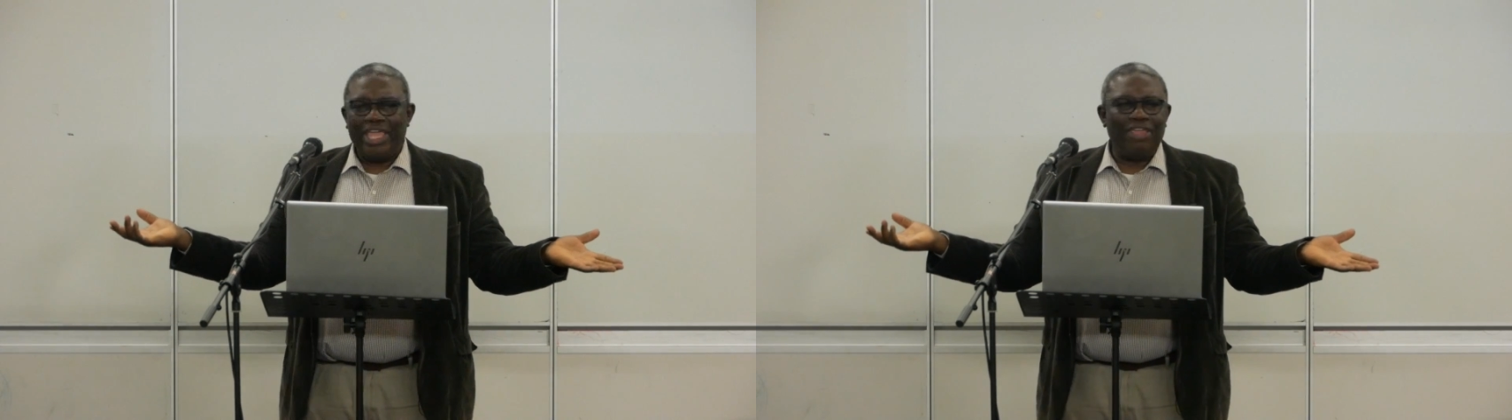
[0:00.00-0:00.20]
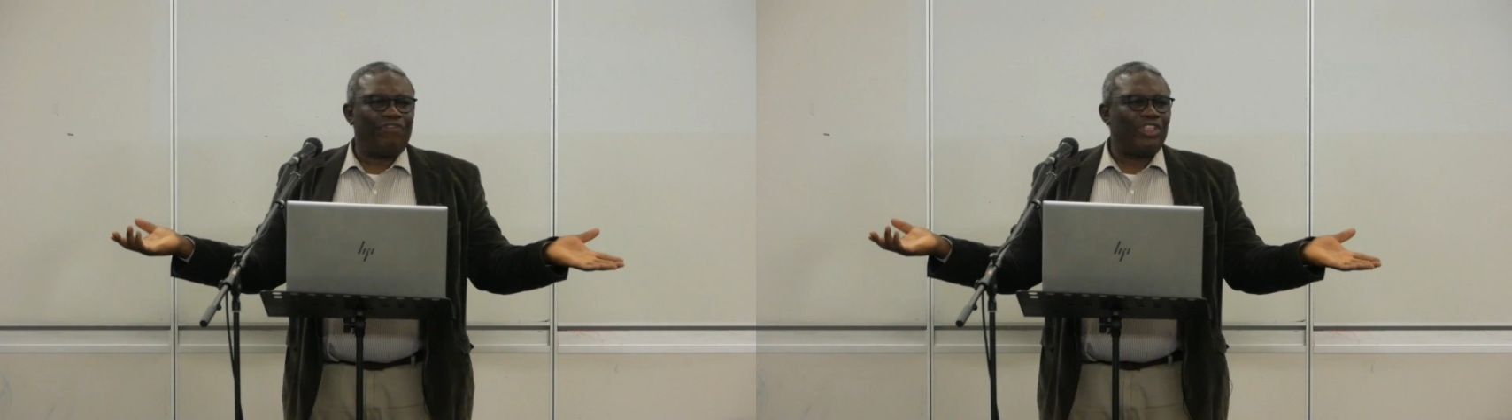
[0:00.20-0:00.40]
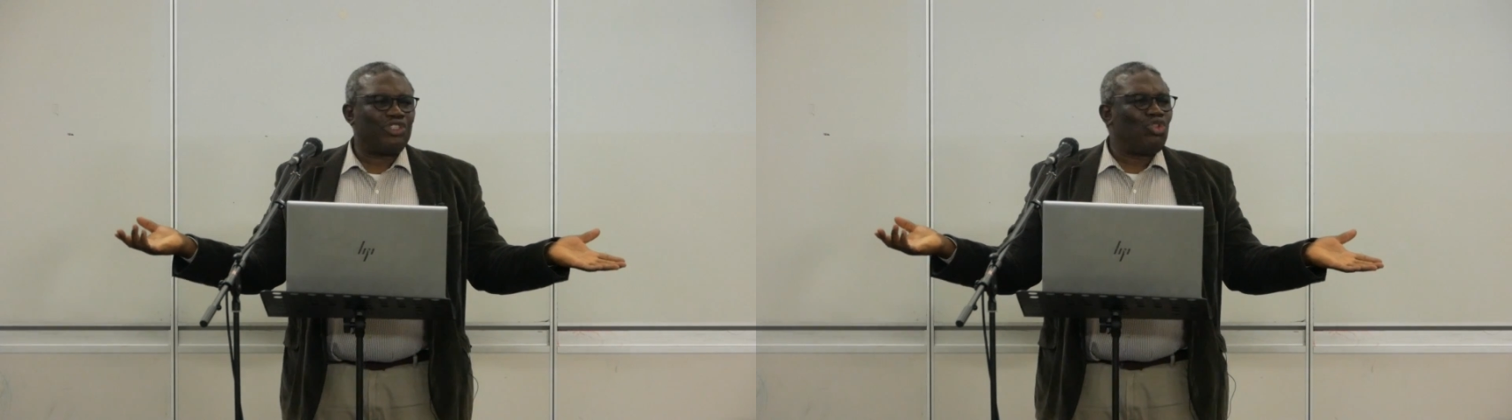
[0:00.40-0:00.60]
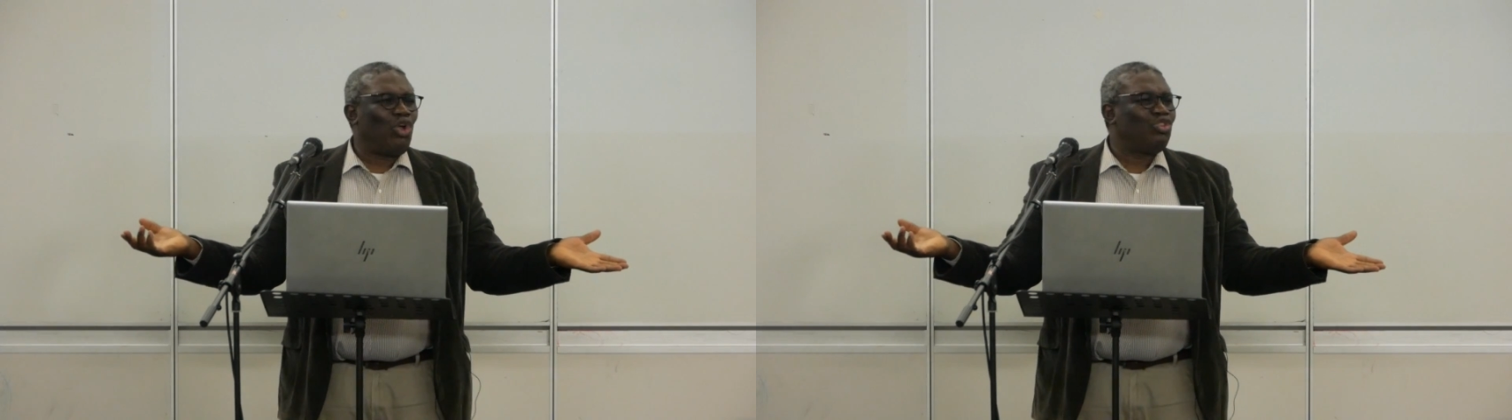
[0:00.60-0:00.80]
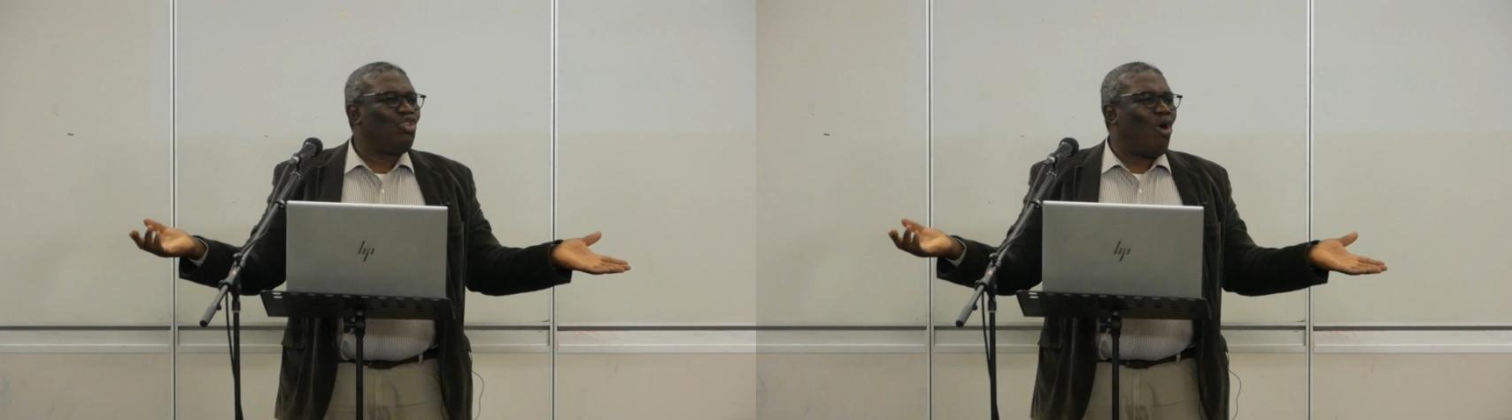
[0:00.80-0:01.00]
if it's
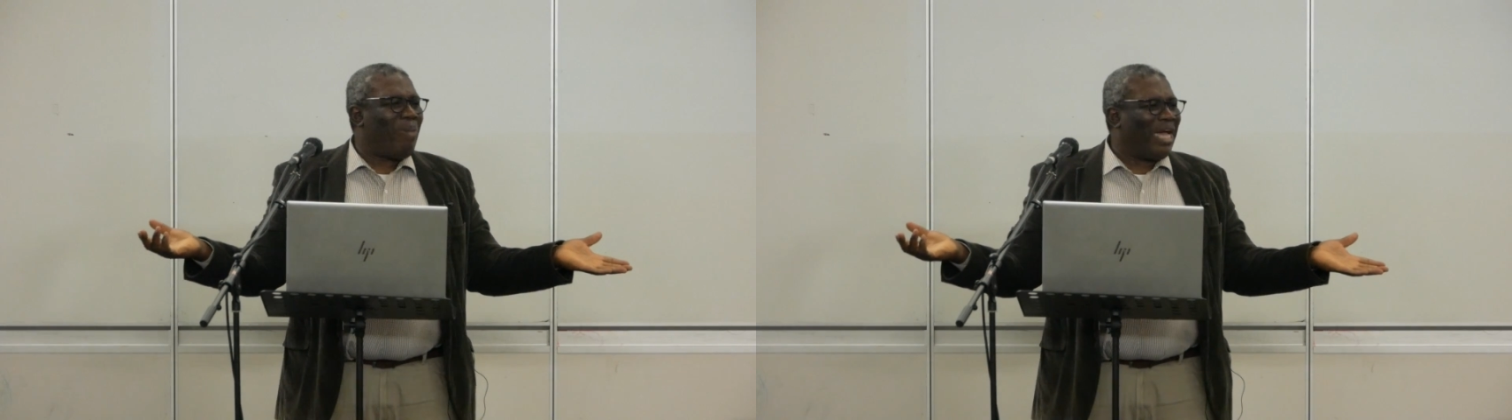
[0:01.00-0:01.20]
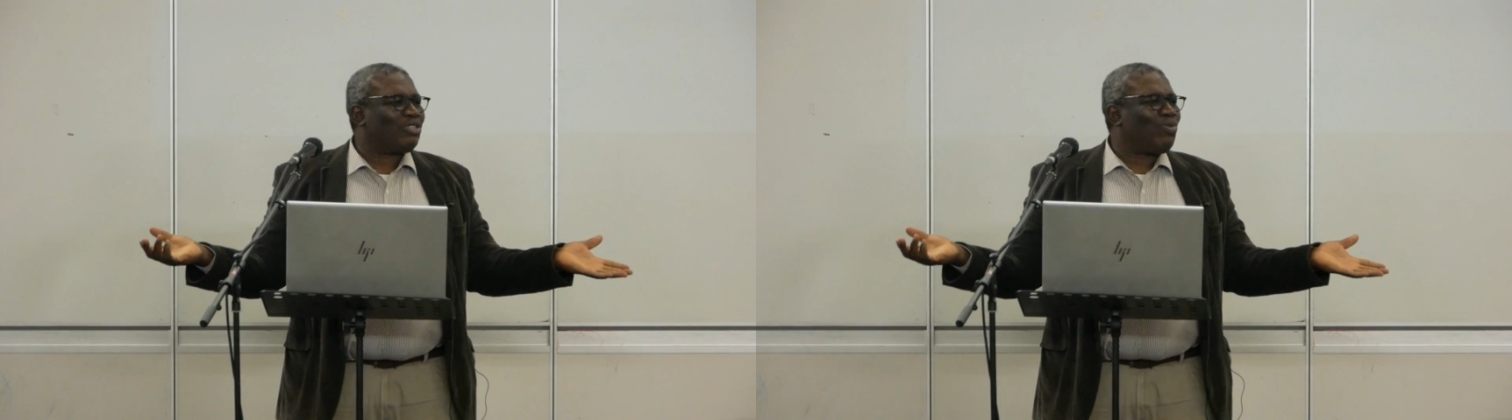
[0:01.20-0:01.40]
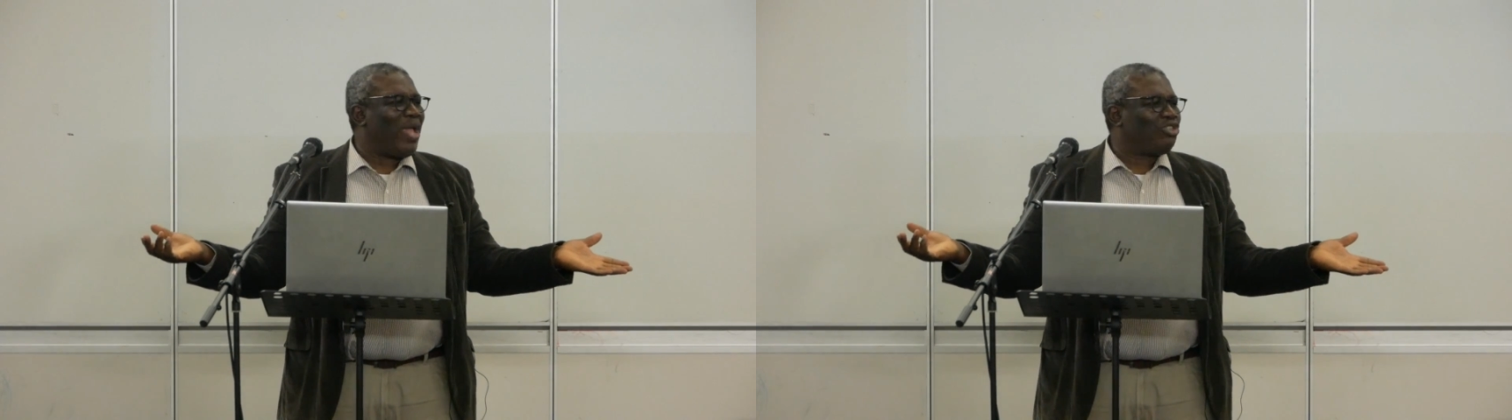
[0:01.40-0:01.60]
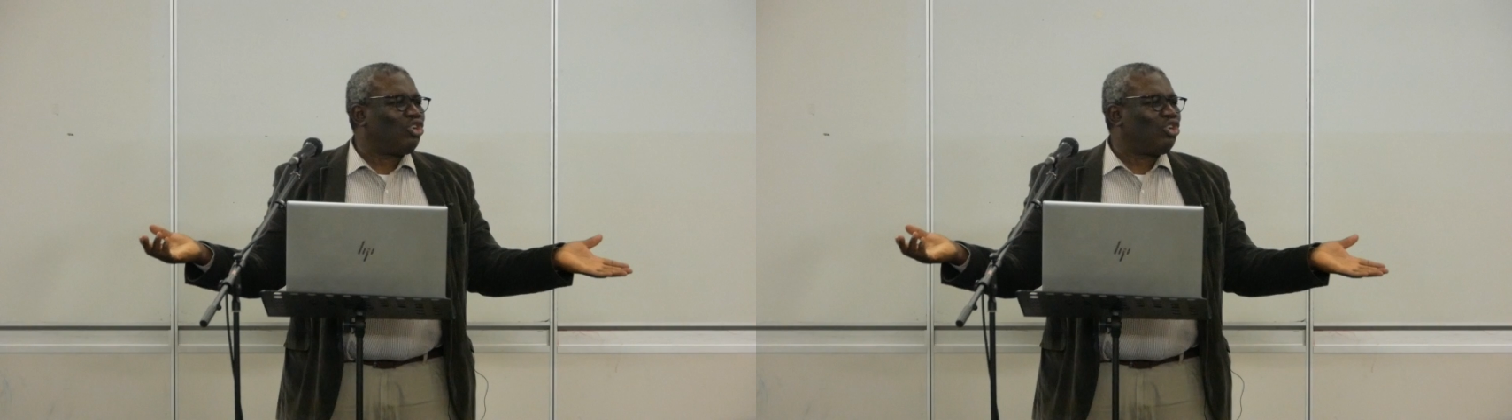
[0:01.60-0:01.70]
not numbers, we are